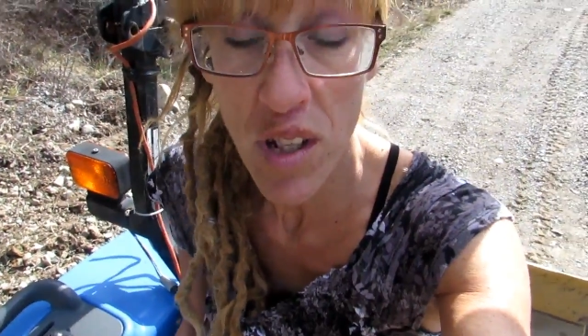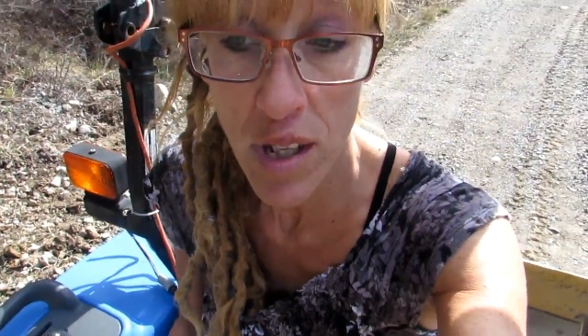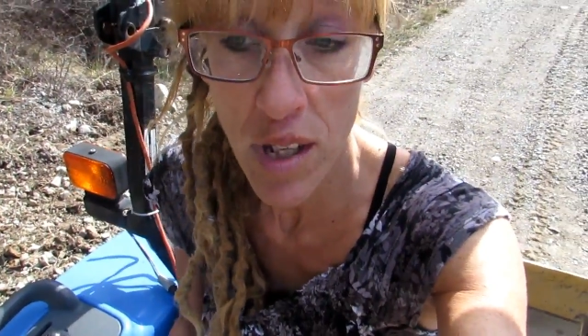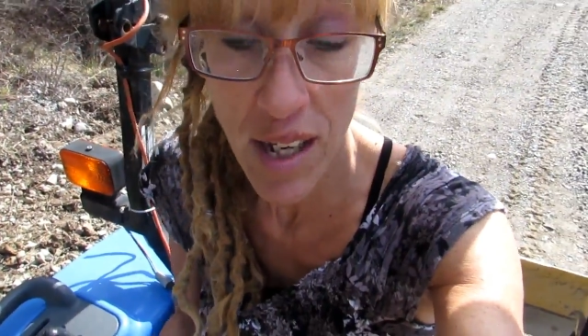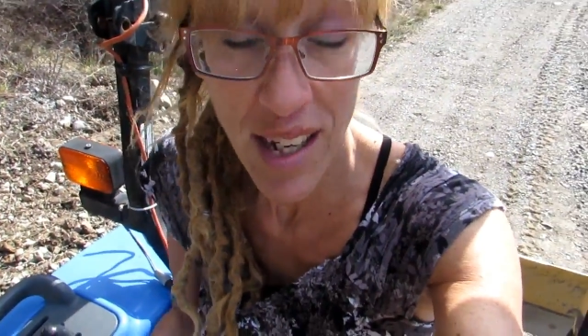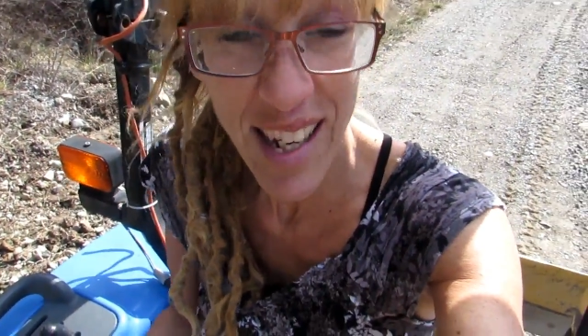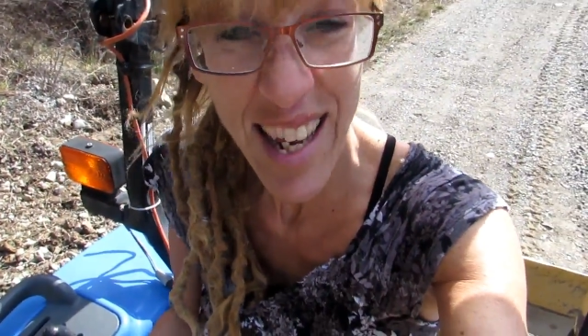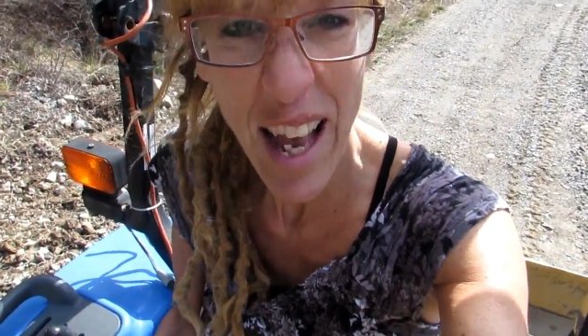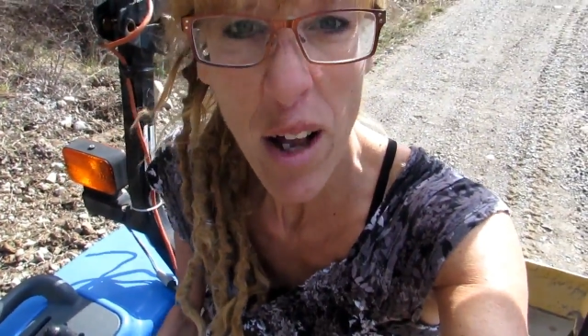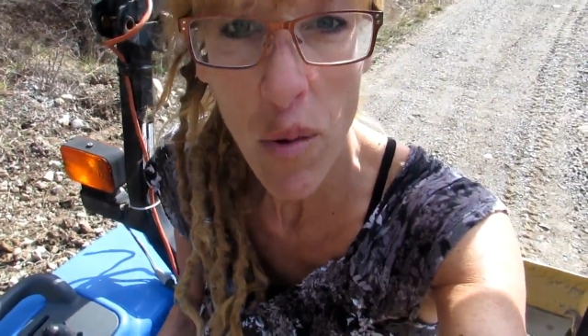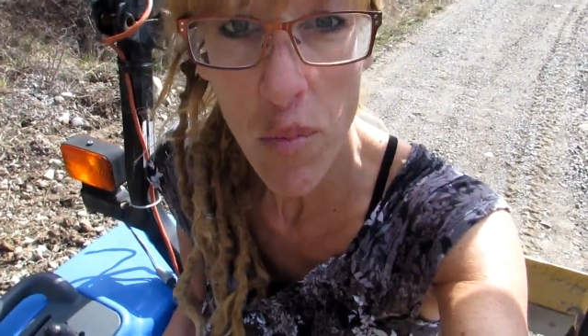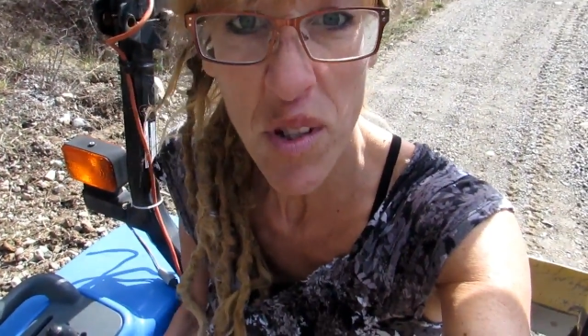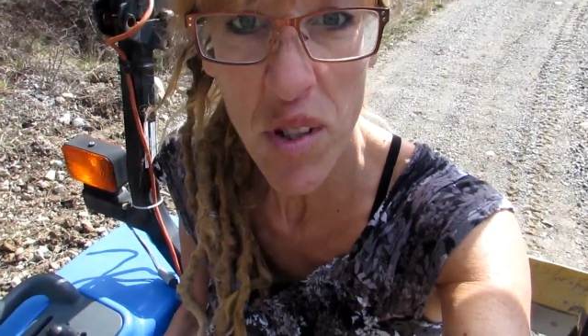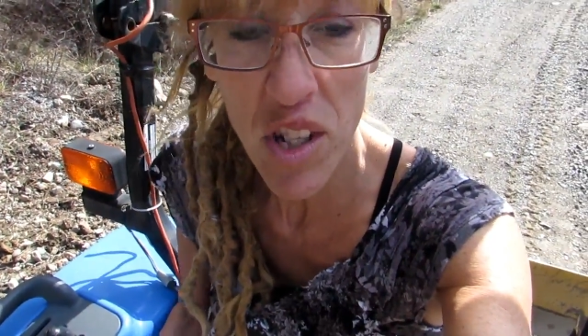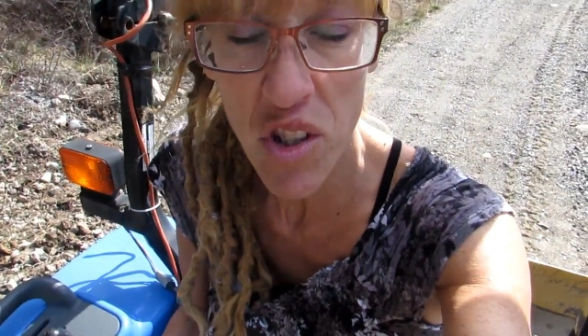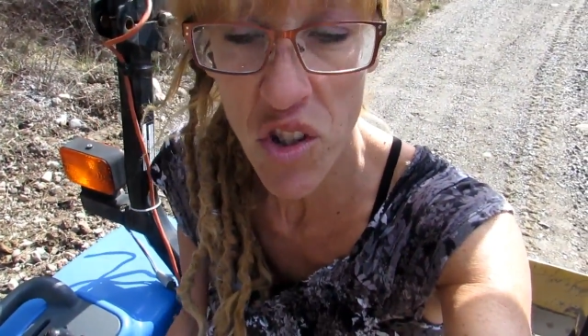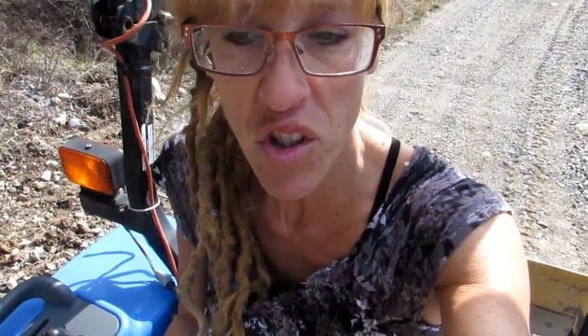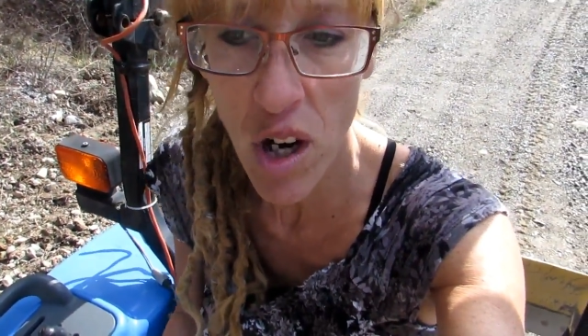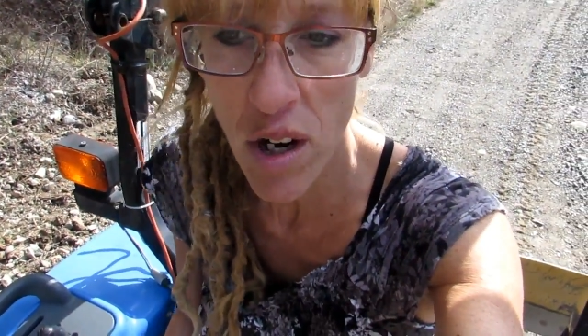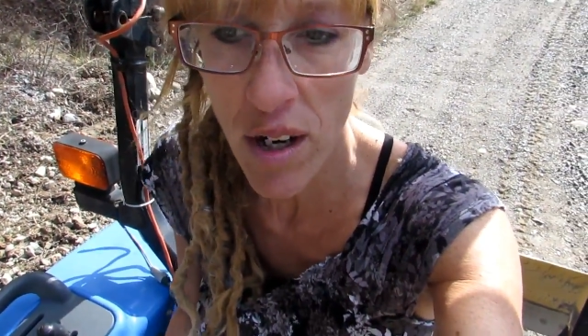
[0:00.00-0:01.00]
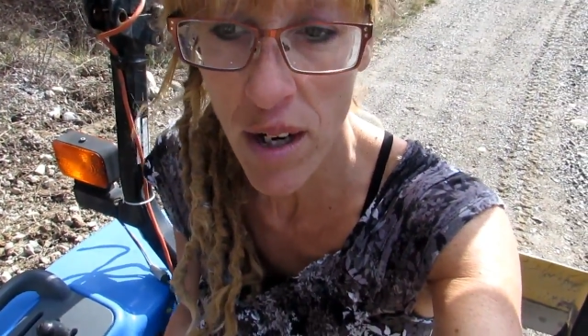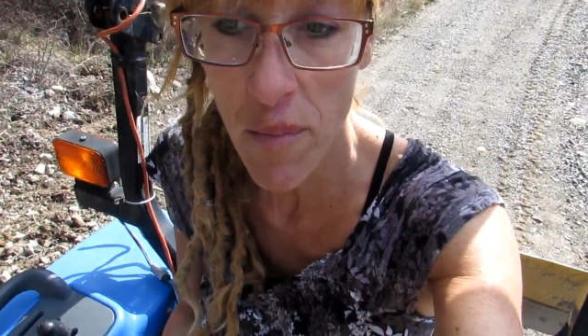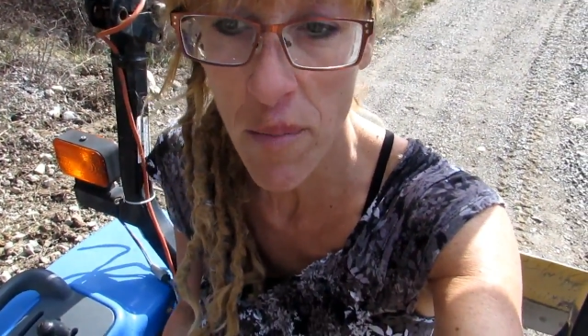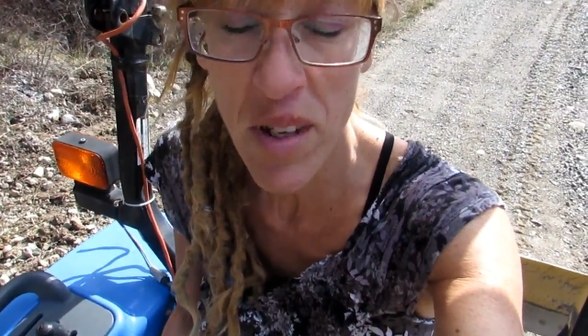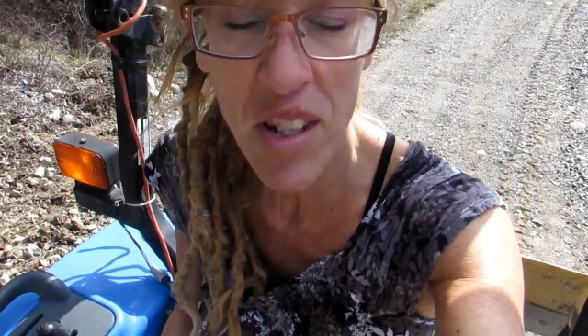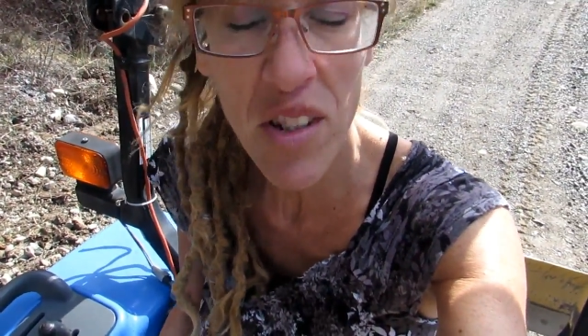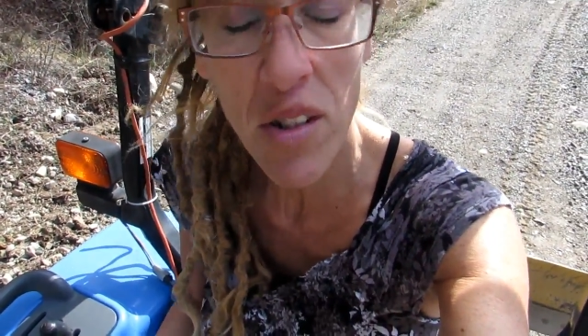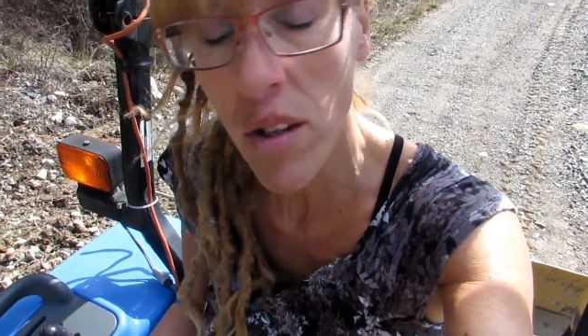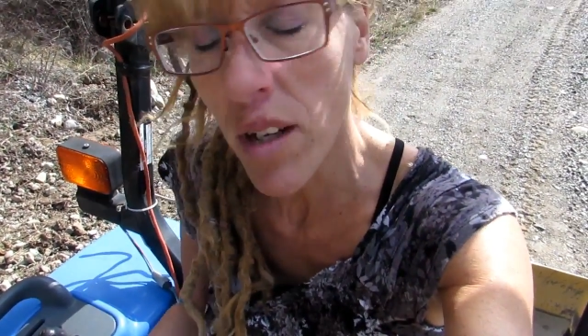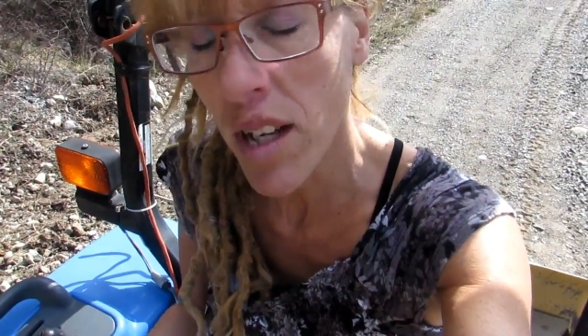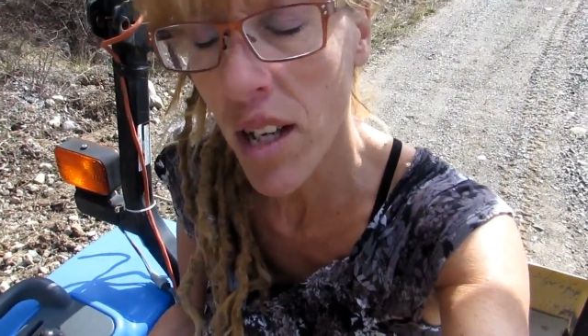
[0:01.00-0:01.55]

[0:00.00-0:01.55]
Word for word: you start it. Mr.